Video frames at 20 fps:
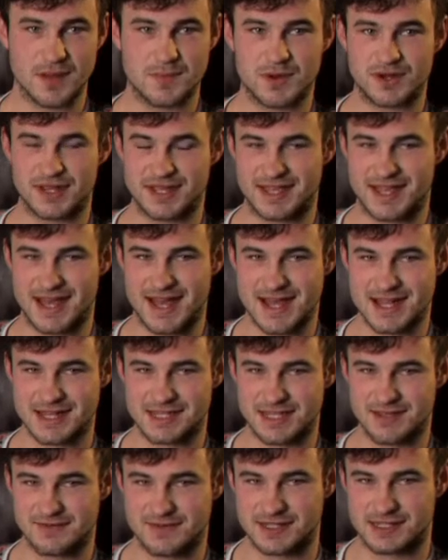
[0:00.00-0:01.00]
But he
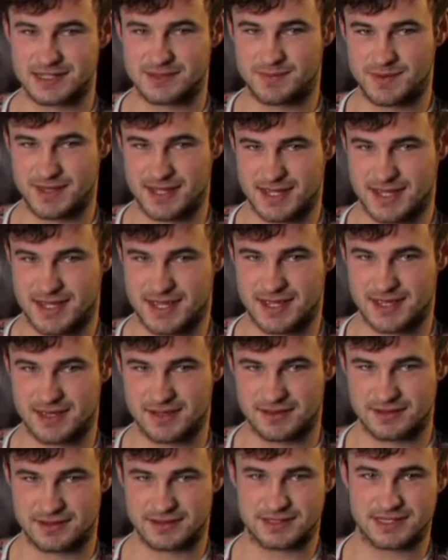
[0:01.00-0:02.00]
can't even speak,
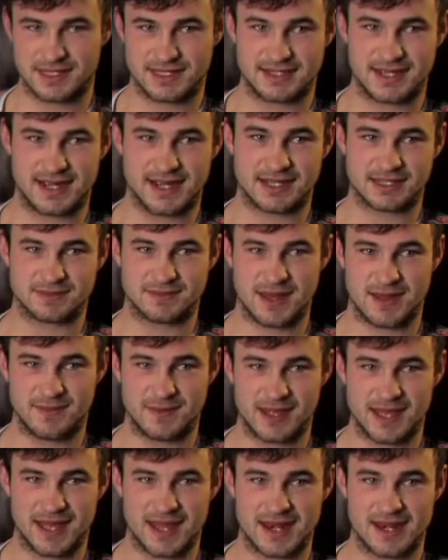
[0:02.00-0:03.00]
said Dark's mum
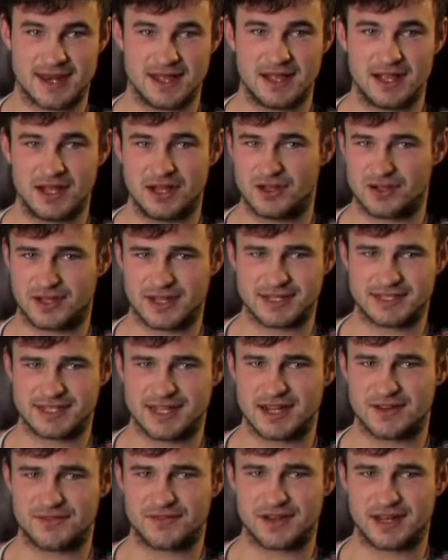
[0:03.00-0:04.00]
again, looking
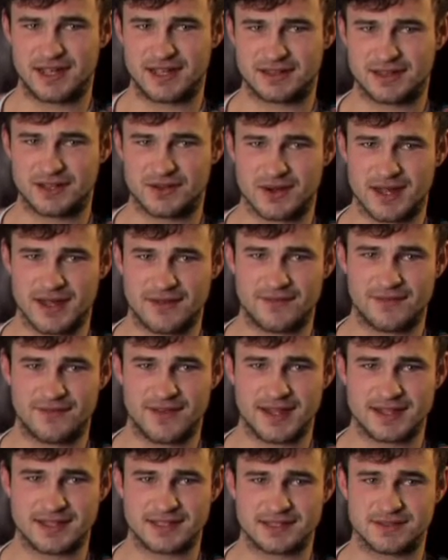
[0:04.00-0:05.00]
tearfully at the grave
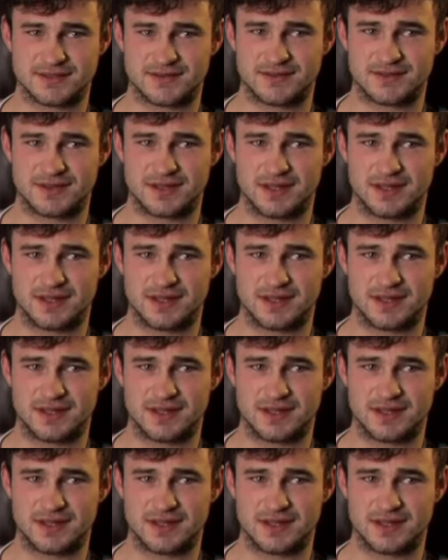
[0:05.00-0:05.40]
face